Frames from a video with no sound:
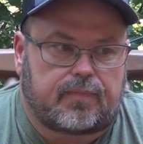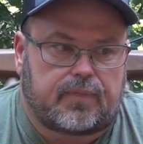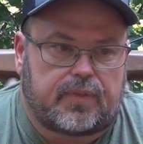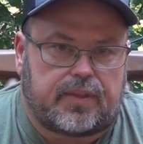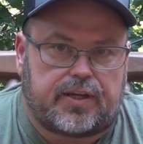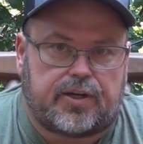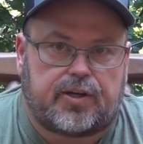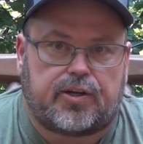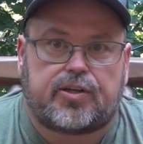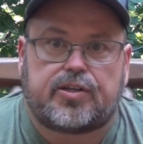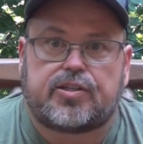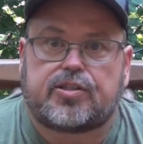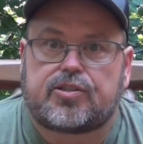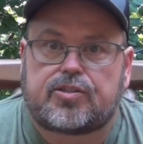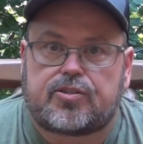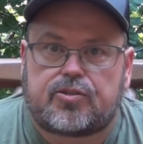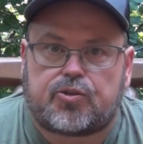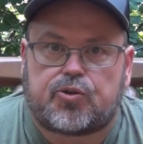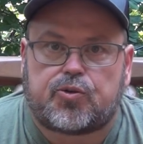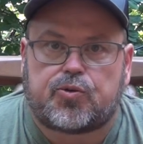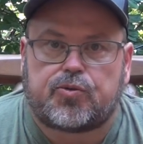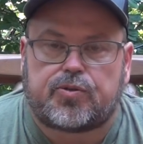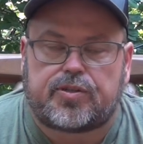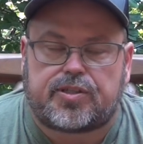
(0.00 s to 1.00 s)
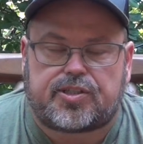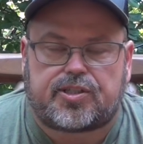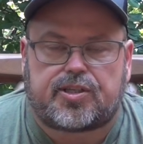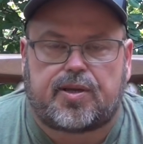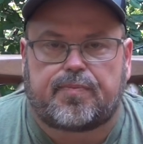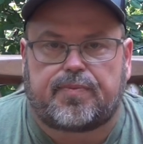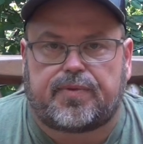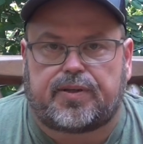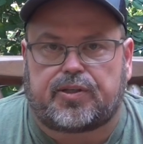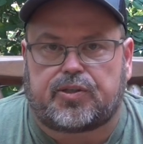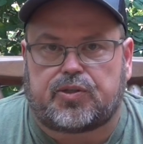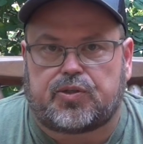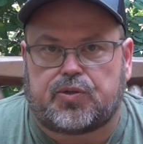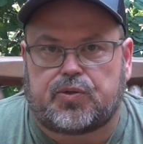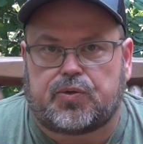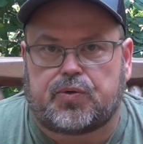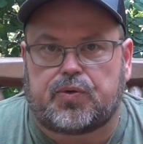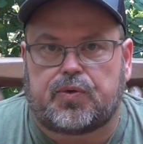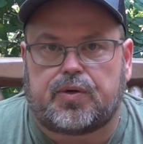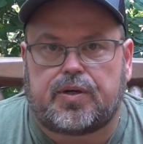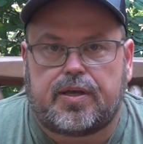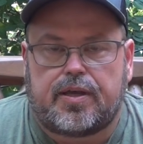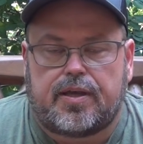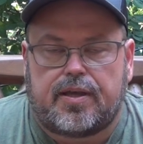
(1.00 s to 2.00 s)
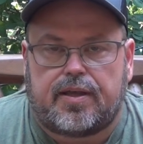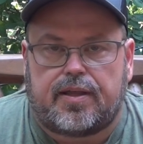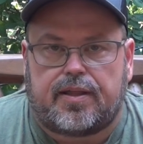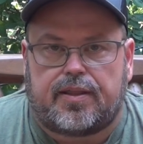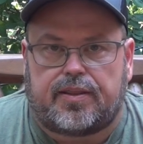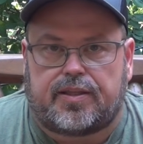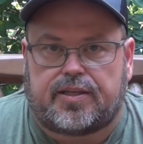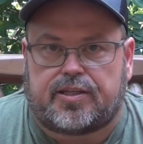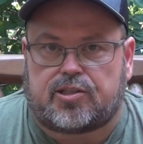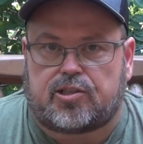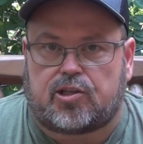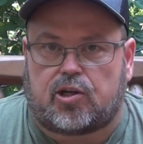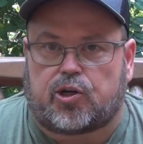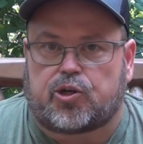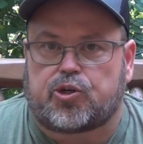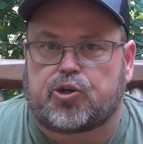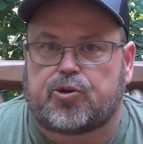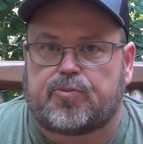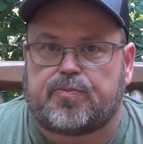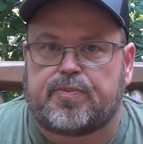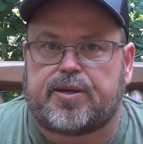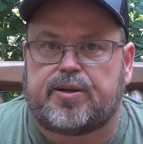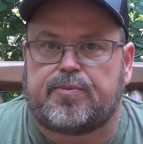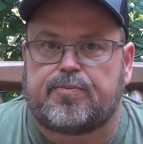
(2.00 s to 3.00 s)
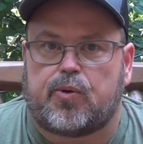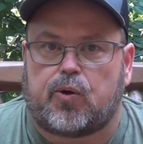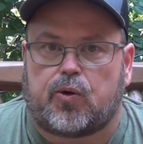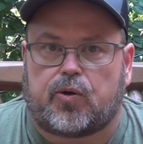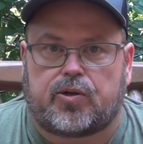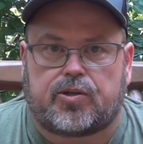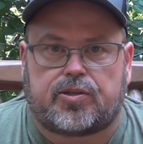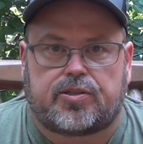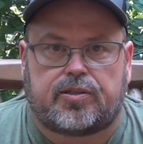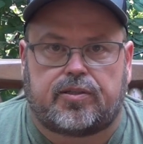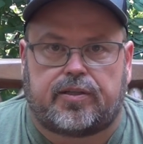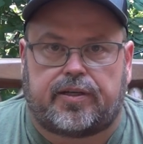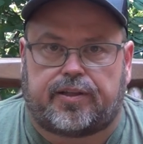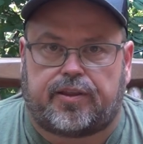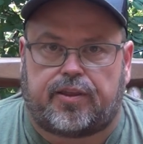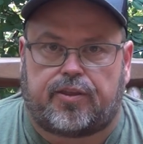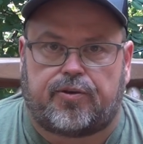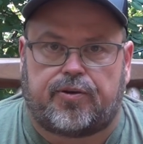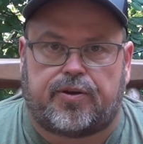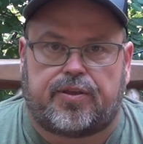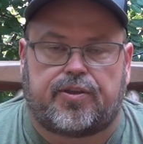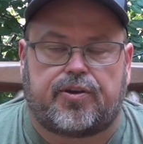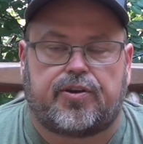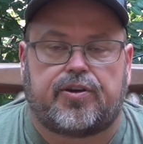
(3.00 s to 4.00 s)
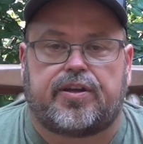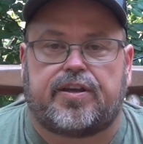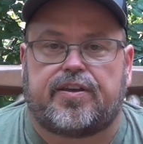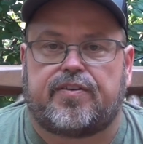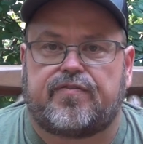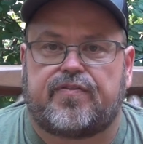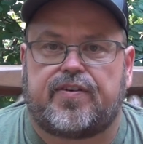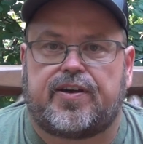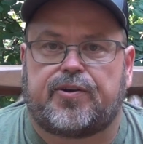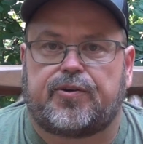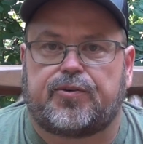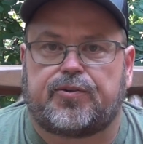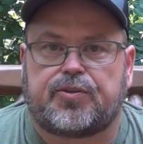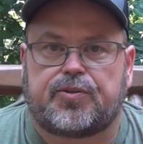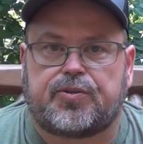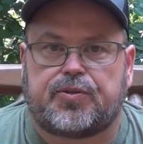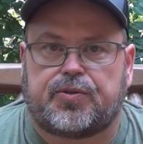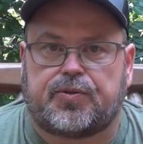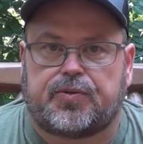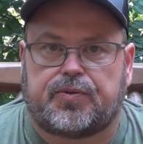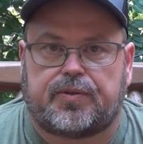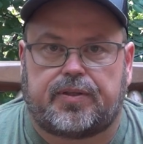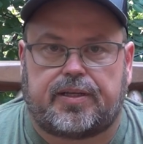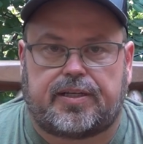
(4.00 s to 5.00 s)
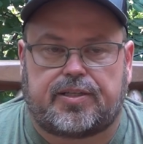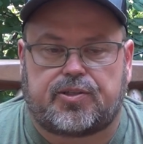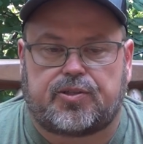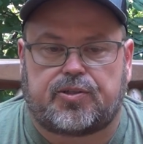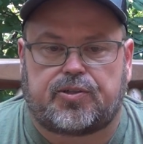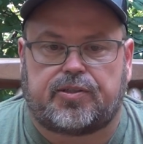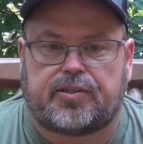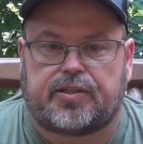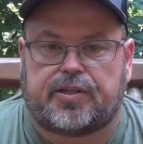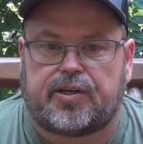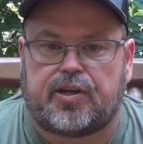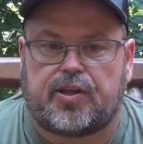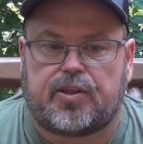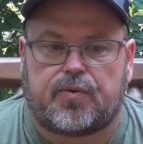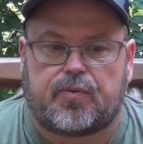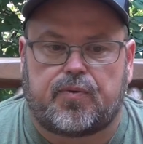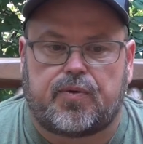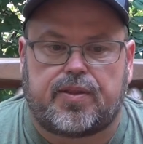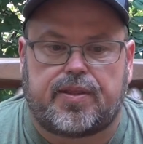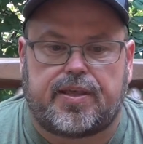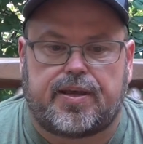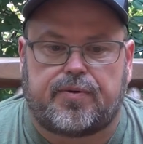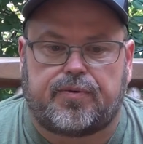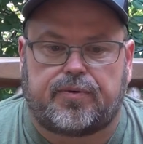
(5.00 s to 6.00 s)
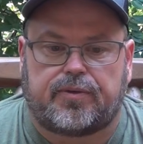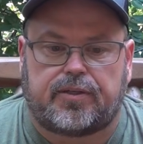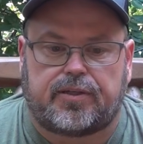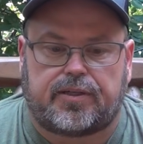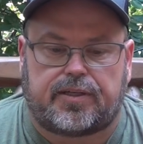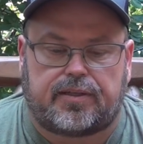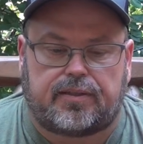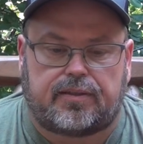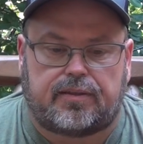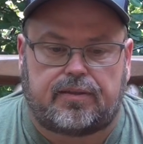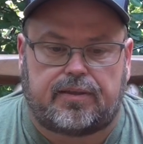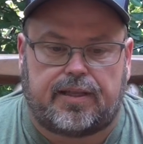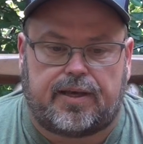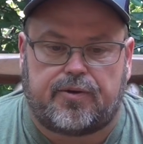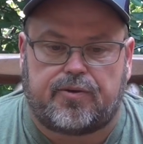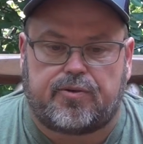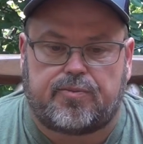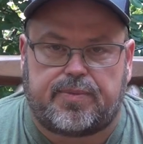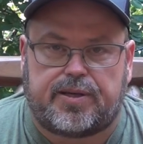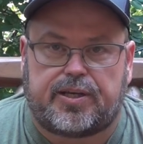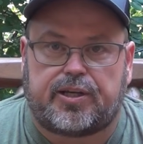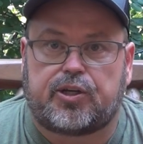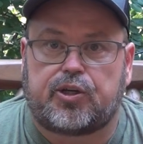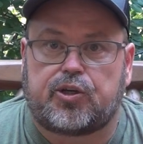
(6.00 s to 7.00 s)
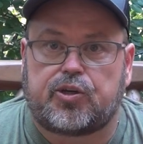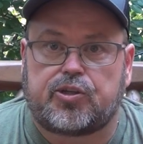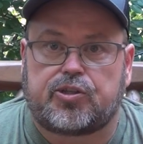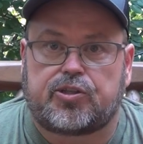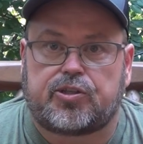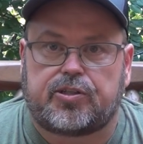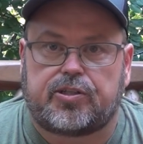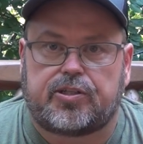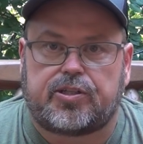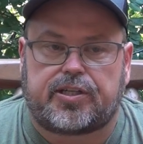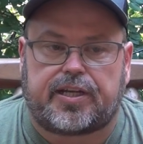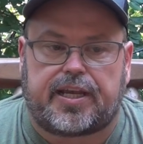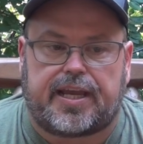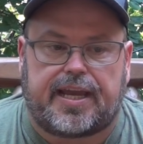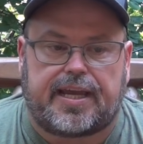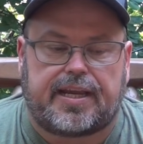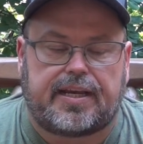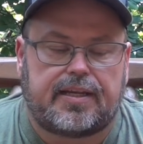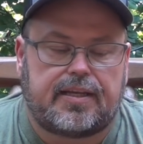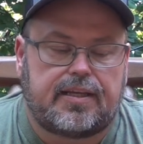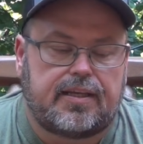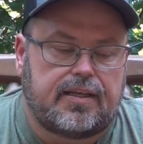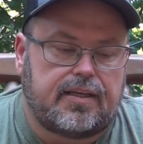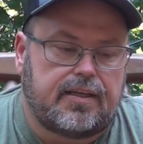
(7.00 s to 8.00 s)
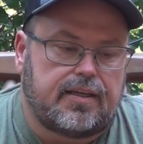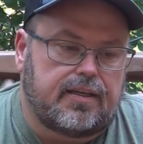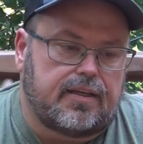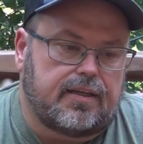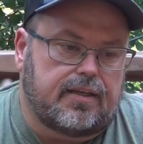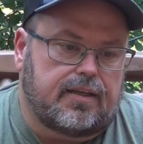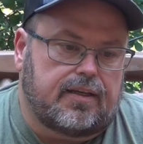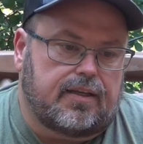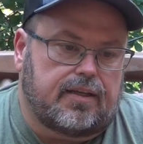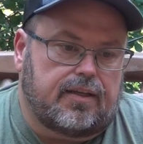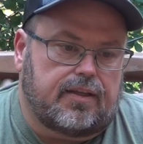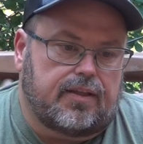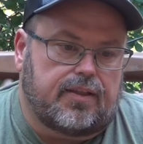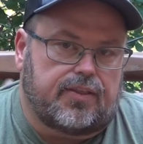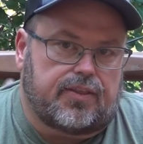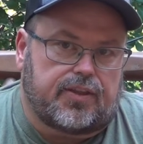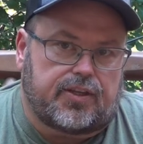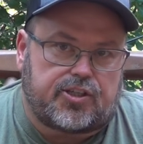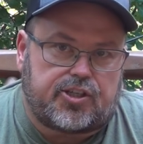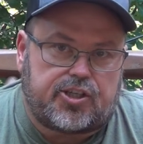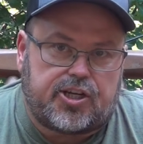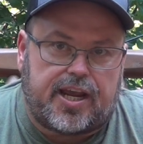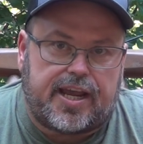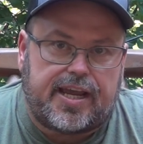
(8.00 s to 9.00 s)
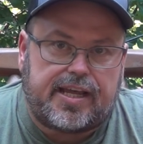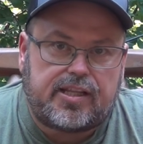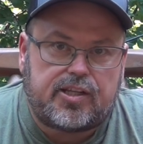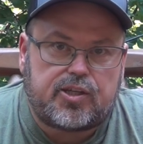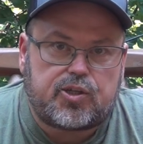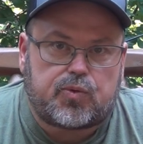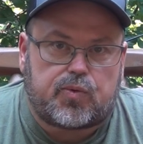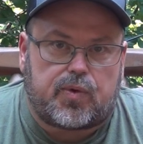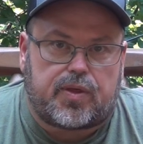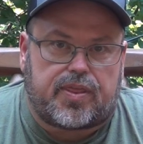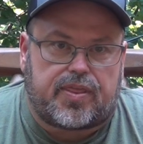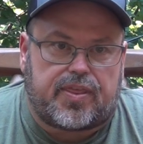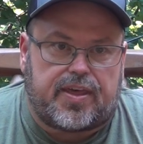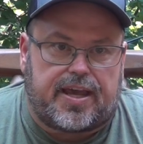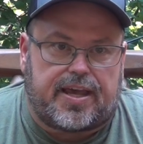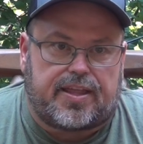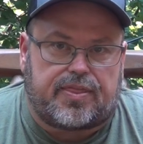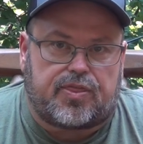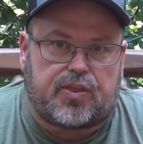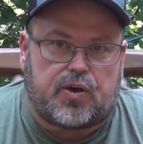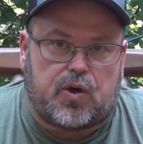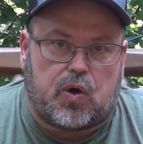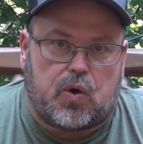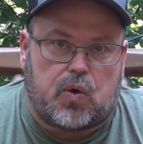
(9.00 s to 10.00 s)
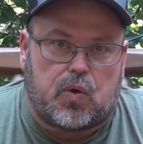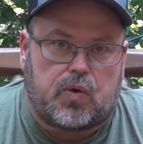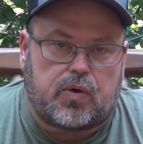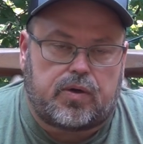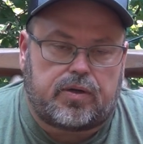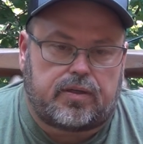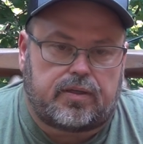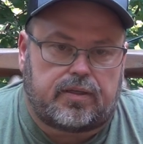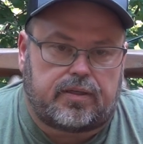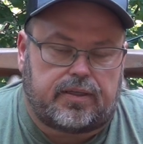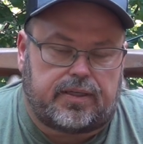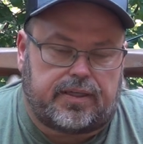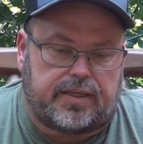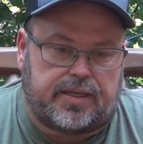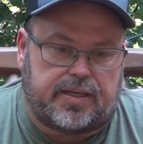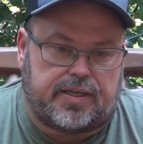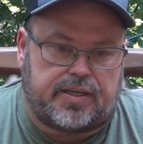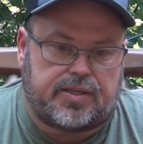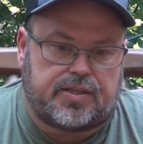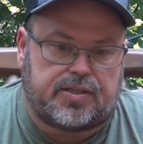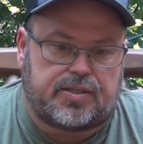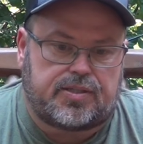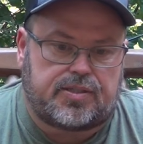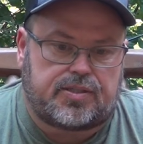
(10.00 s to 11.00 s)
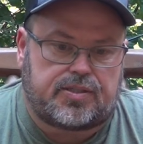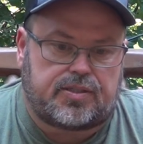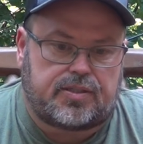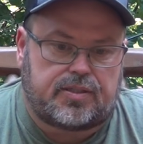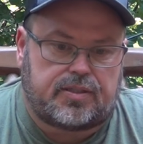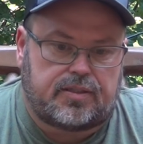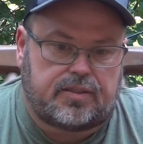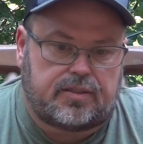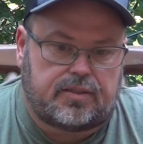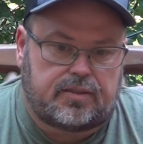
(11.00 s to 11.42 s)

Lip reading: there is truly something to these larger mid bores, like 338 Federal 2. That's certainly another one that would be good to look at. The challenge with that, though, is